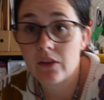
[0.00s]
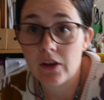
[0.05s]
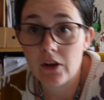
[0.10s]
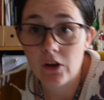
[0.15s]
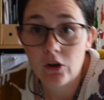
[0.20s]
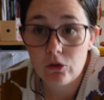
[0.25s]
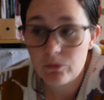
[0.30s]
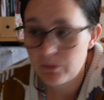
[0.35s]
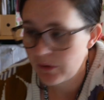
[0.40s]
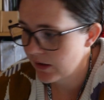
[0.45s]
the
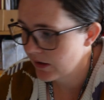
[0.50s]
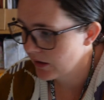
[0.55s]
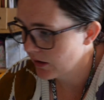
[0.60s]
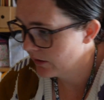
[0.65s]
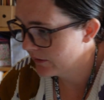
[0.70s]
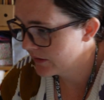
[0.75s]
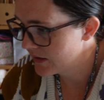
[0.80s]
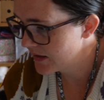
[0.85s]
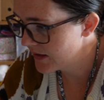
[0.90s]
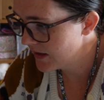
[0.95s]
opening
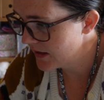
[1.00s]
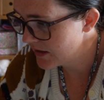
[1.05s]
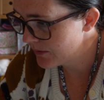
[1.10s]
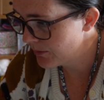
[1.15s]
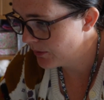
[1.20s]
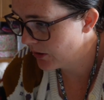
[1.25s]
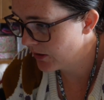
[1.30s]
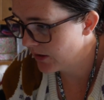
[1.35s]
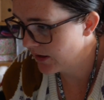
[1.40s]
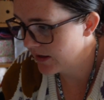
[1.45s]
of a slash
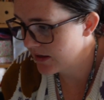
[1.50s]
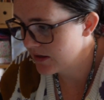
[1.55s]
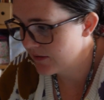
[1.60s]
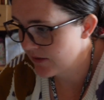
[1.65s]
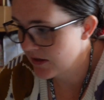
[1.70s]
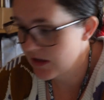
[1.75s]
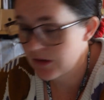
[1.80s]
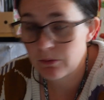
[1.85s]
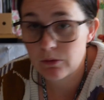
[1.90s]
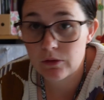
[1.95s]
pocket is
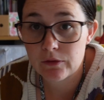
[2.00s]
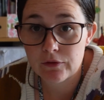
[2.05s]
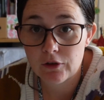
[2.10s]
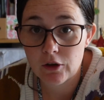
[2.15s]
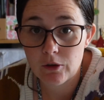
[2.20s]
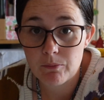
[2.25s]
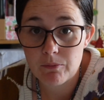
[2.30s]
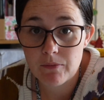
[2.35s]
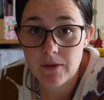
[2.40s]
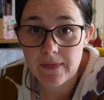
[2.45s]
visible
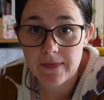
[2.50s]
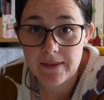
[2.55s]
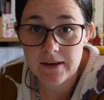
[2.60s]
from